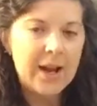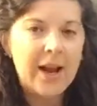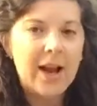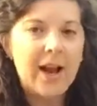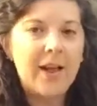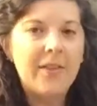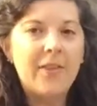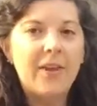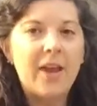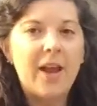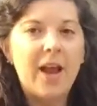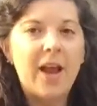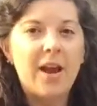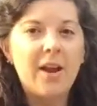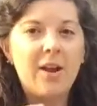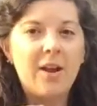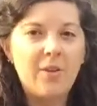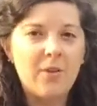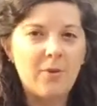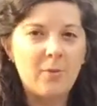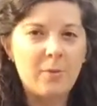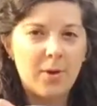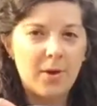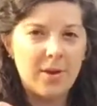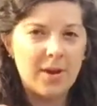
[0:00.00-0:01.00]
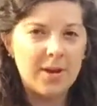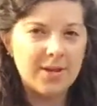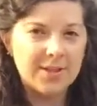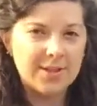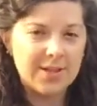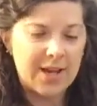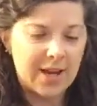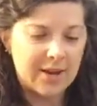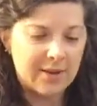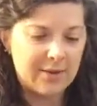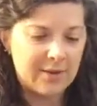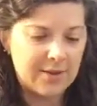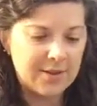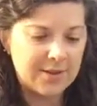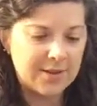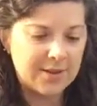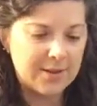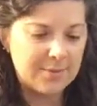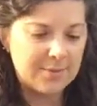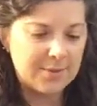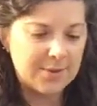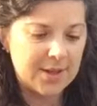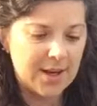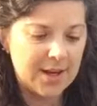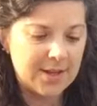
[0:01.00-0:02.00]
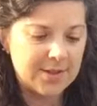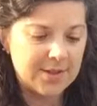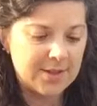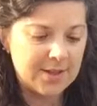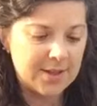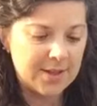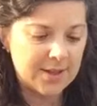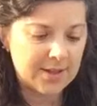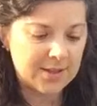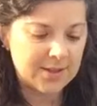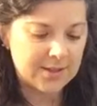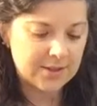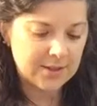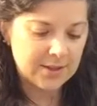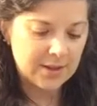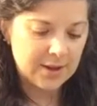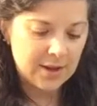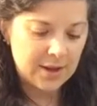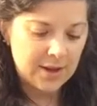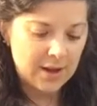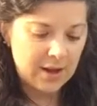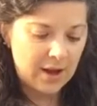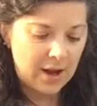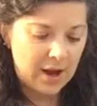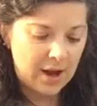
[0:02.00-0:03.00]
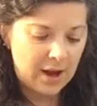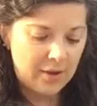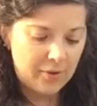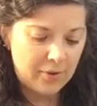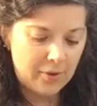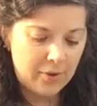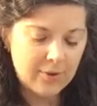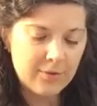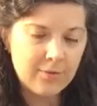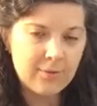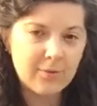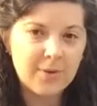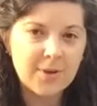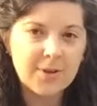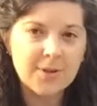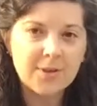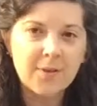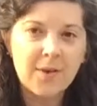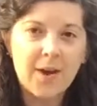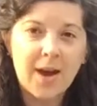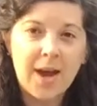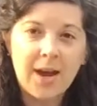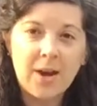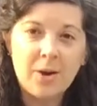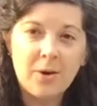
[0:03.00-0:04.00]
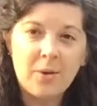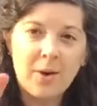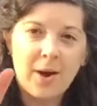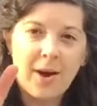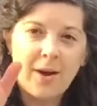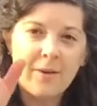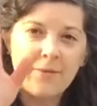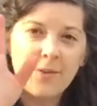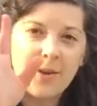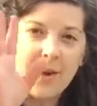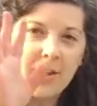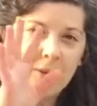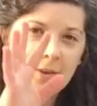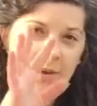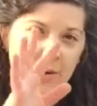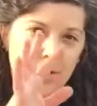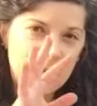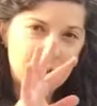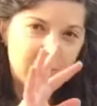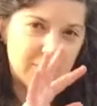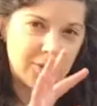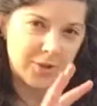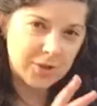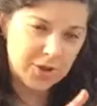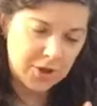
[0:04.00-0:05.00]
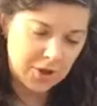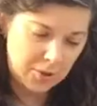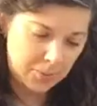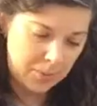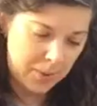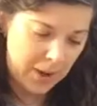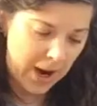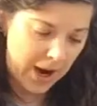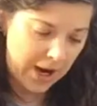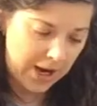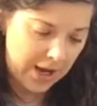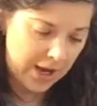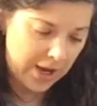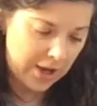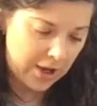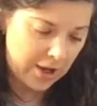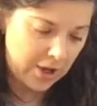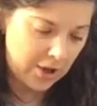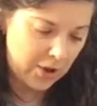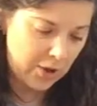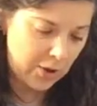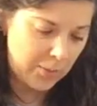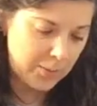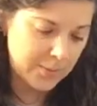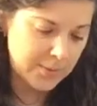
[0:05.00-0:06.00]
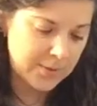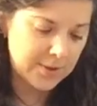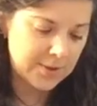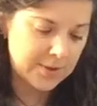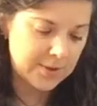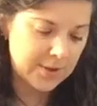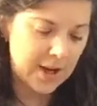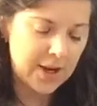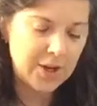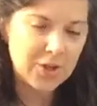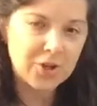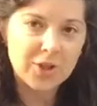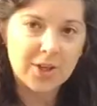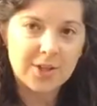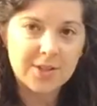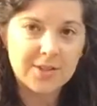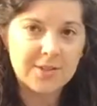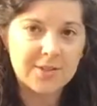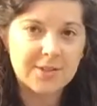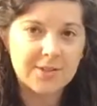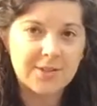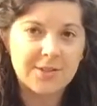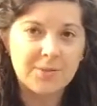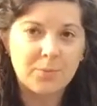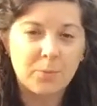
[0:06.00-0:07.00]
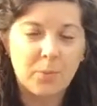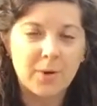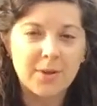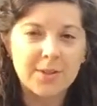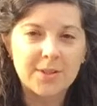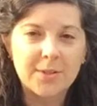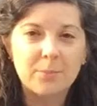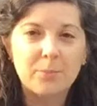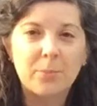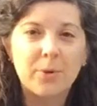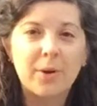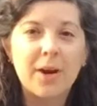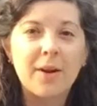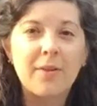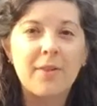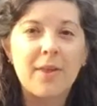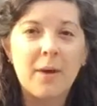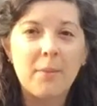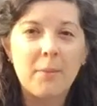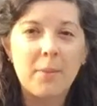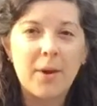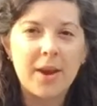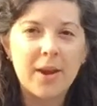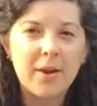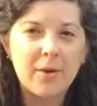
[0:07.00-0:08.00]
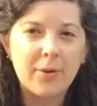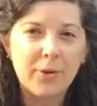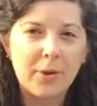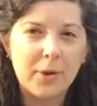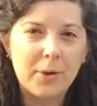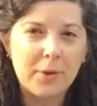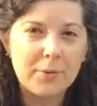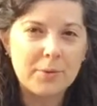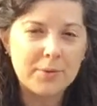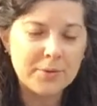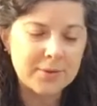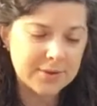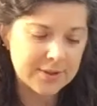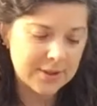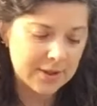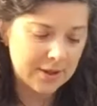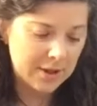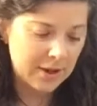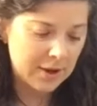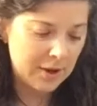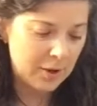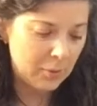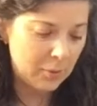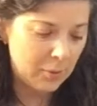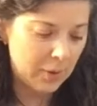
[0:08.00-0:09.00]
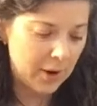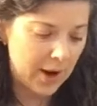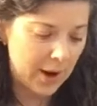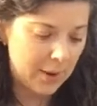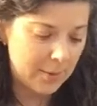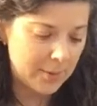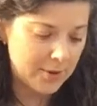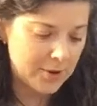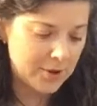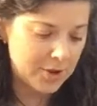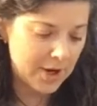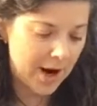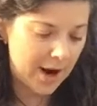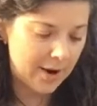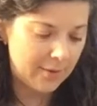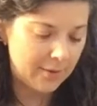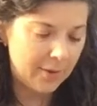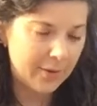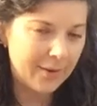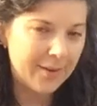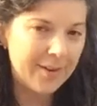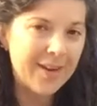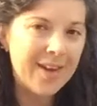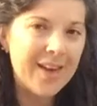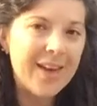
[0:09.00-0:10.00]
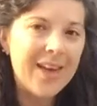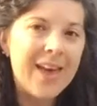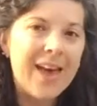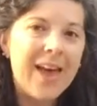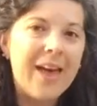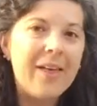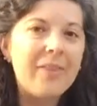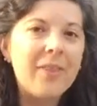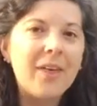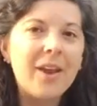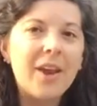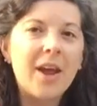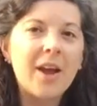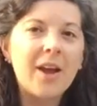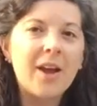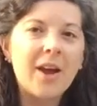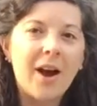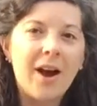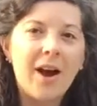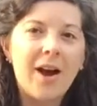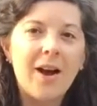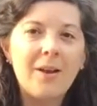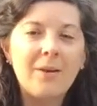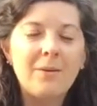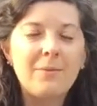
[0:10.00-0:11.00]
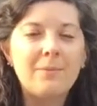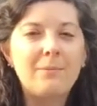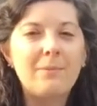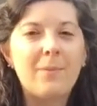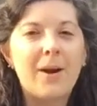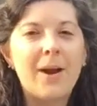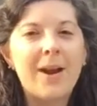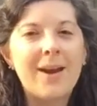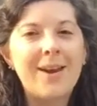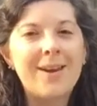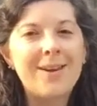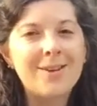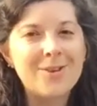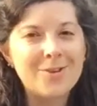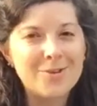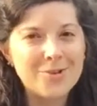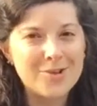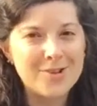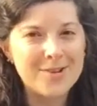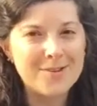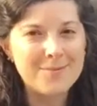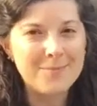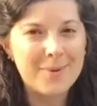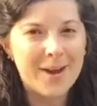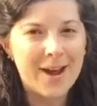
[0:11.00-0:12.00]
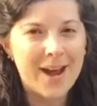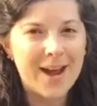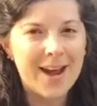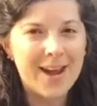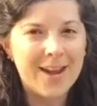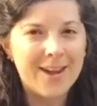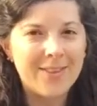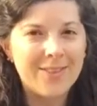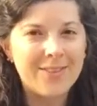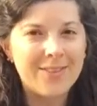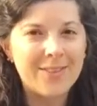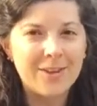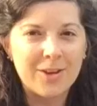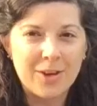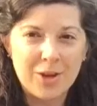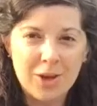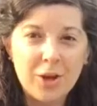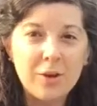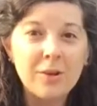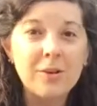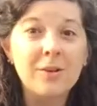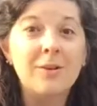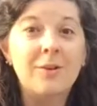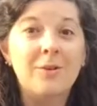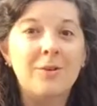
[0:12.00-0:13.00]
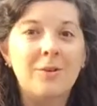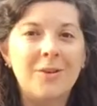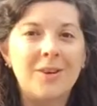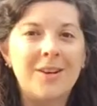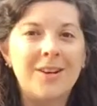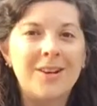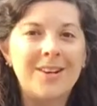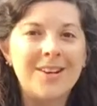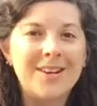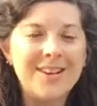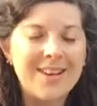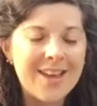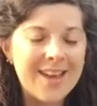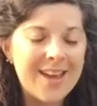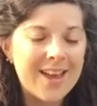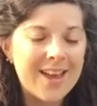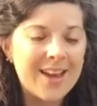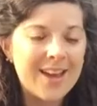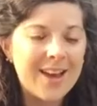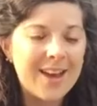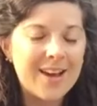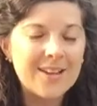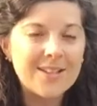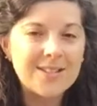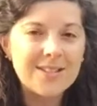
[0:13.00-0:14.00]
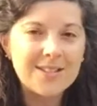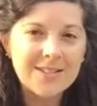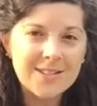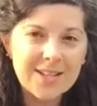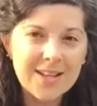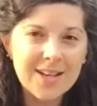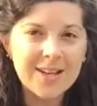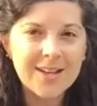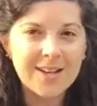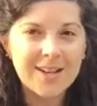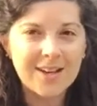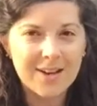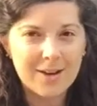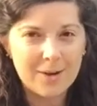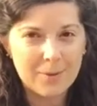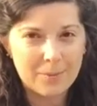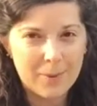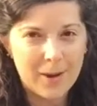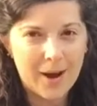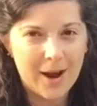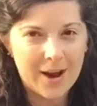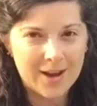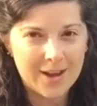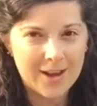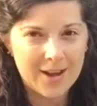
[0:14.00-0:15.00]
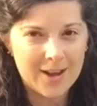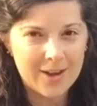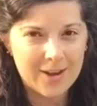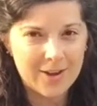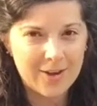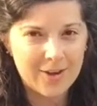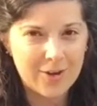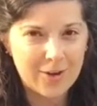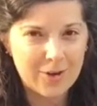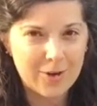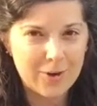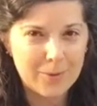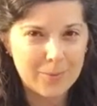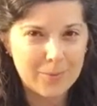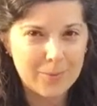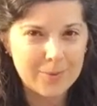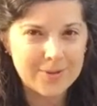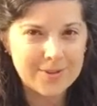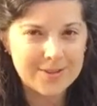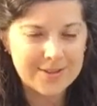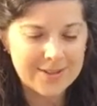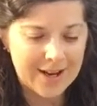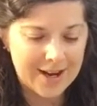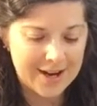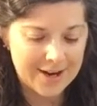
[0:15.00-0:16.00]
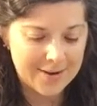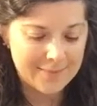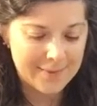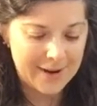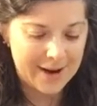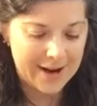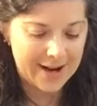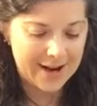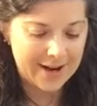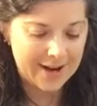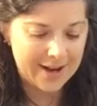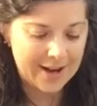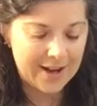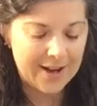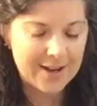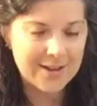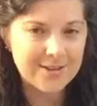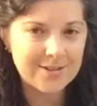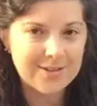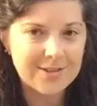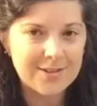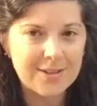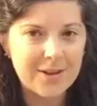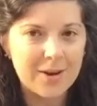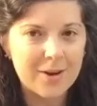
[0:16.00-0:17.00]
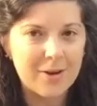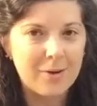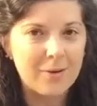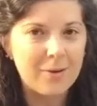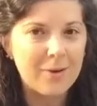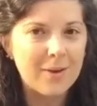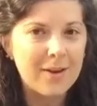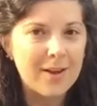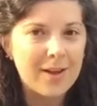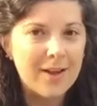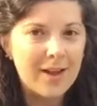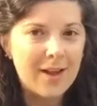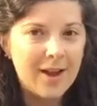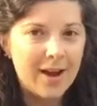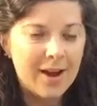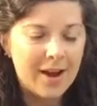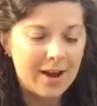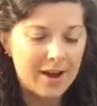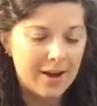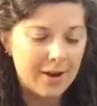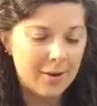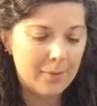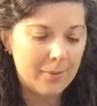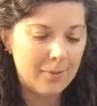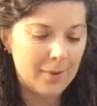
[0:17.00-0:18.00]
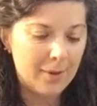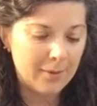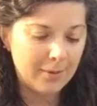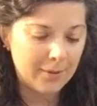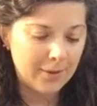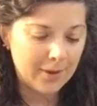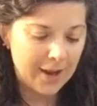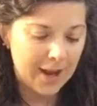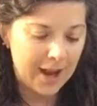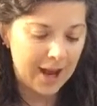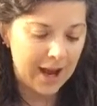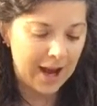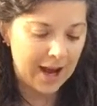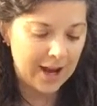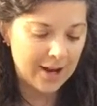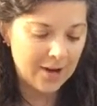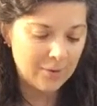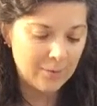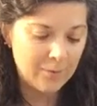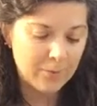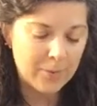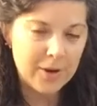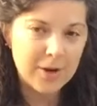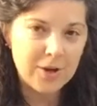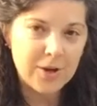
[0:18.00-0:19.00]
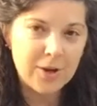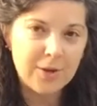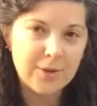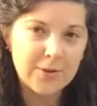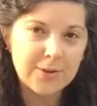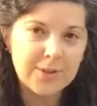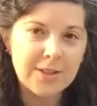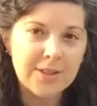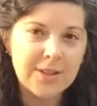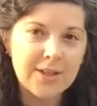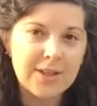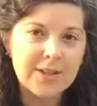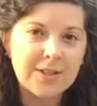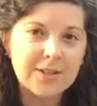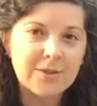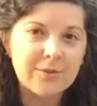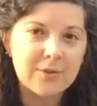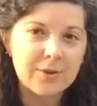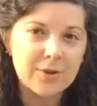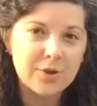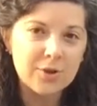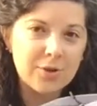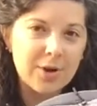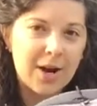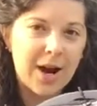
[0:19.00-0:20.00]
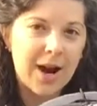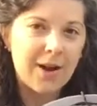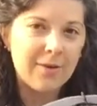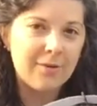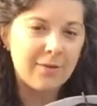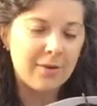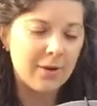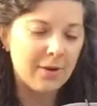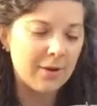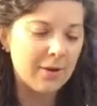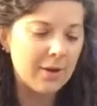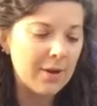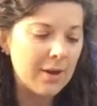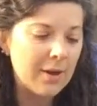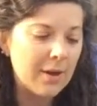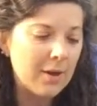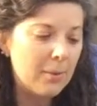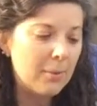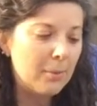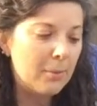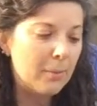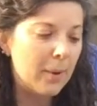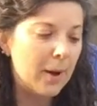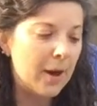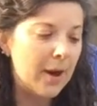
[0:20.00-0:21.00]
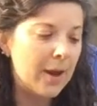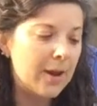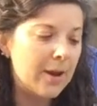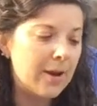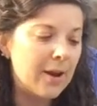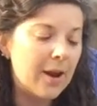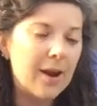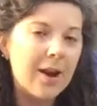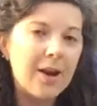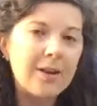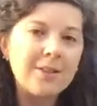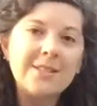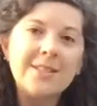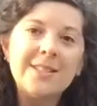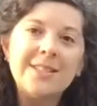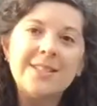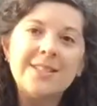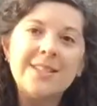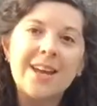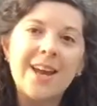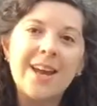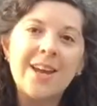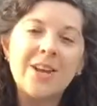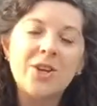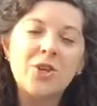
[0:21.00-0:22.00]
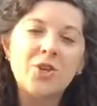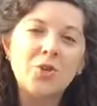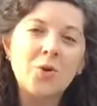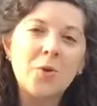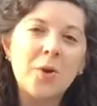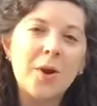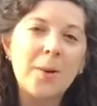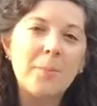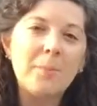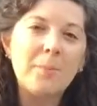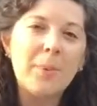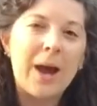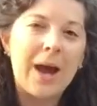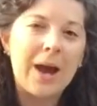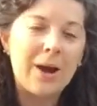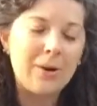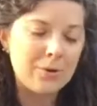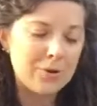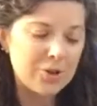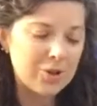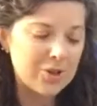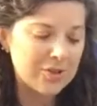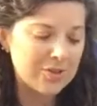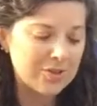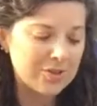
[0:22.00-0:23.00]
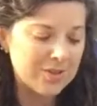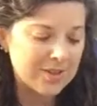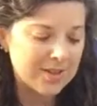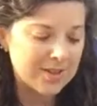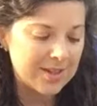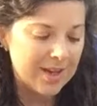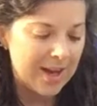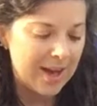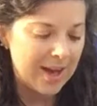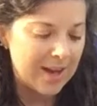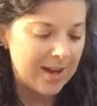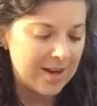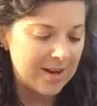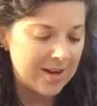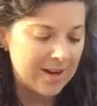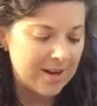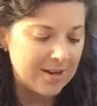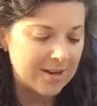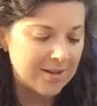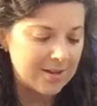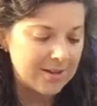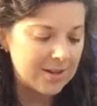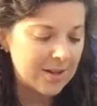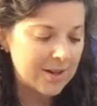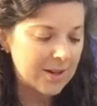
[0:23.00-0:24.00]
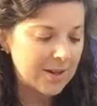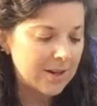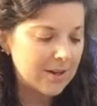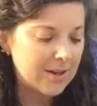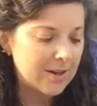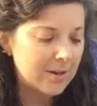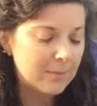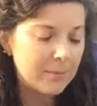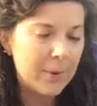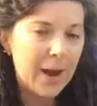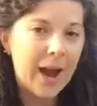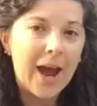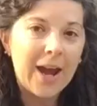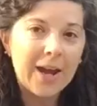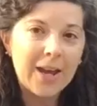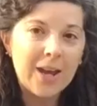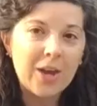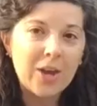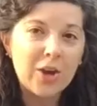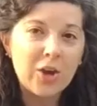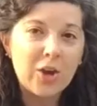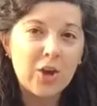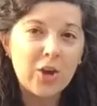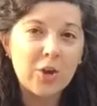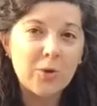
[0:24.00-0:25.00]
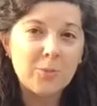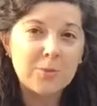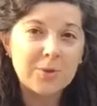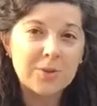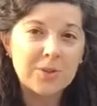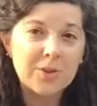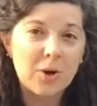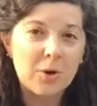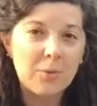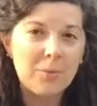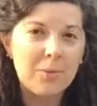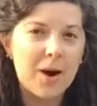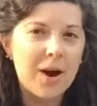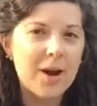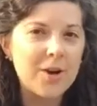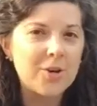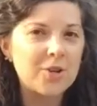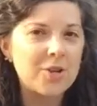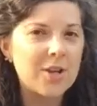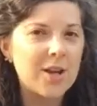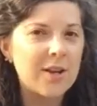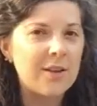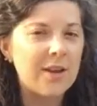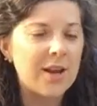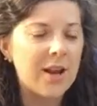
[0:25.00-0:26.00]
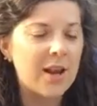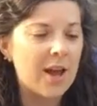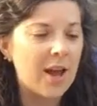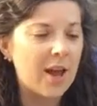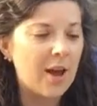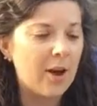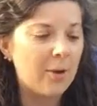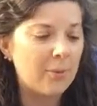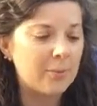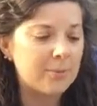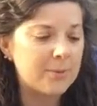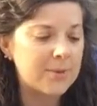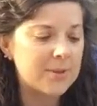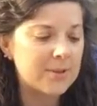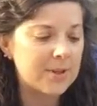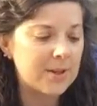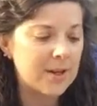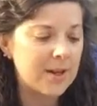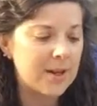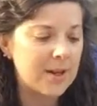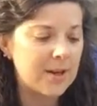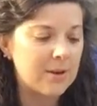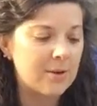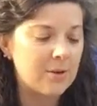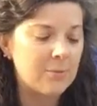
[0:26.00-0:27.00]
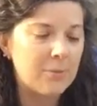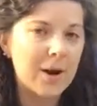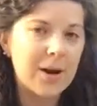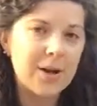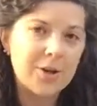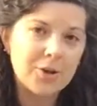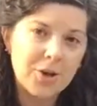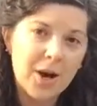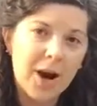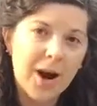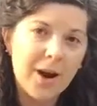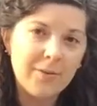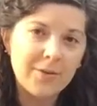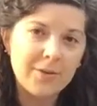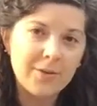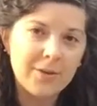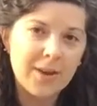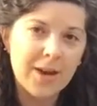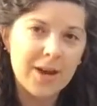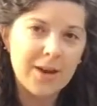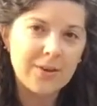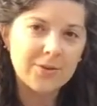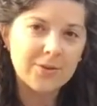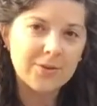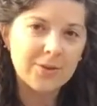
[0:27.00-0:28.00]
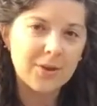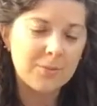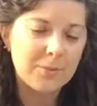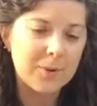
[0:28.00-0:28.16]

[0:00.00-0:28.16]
and then I had another one exactly the same size as this. The other reason why I don't have the other two packing cubes is I just wasn't bringing that many clothes when I would travel. And then I got my dream bag, the Unicorn, a Sitka packing cube side bag, and so I really hadn't been using this for travel. But since I enjoy pouches and packing cubes so much, and they helped in my travel life so